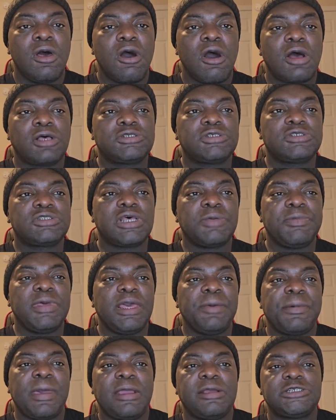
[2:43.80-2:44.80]
Also, some
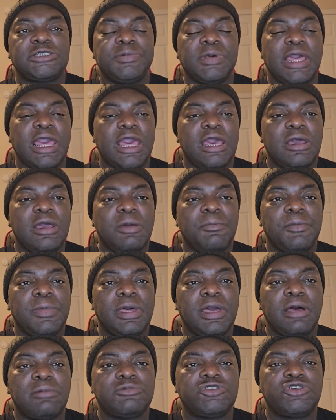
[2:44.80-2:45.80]
eBayers
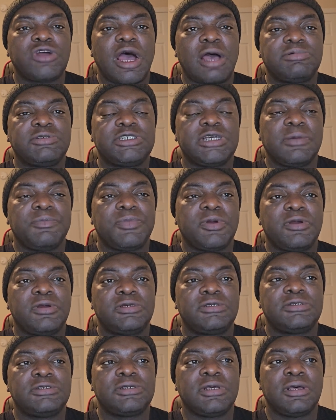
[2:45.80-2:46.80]
become drop
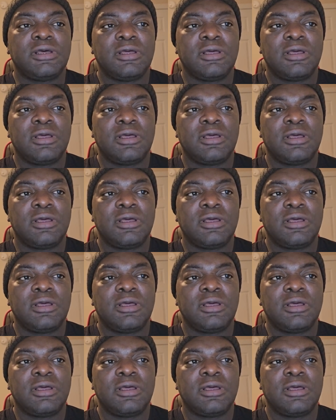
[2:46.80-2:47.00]
shippers.